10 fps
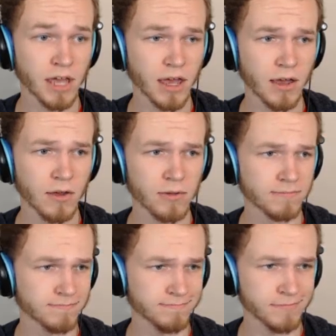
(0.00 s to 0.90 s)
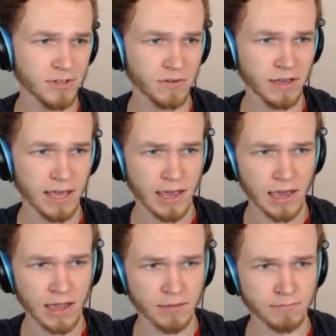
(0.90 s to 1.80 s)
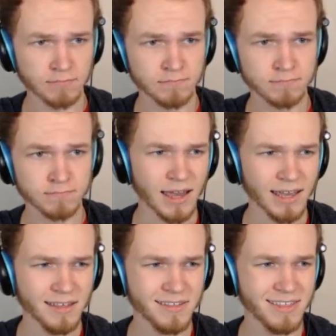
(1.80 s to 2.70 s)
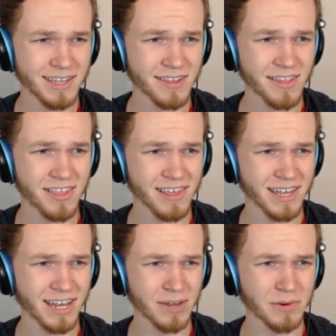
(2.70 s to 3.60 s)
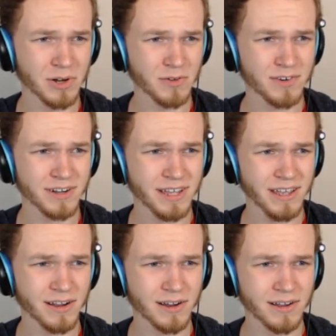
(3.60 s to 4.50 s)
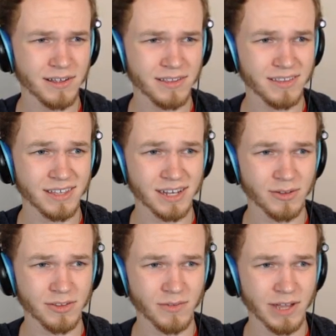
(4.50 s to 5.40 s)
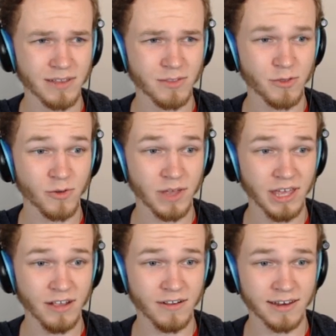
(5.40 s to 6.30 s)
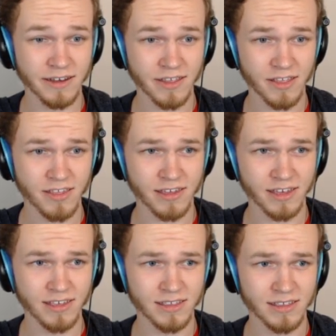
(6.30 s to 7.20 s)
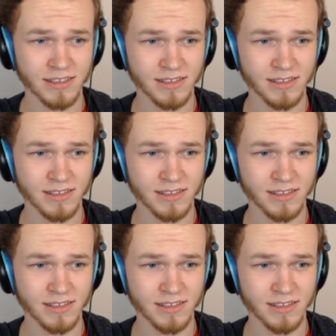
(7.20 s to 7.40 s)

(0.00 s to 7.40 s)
No? Okay. I didn't see it anywhere over here. And I went through here and I didn't see it.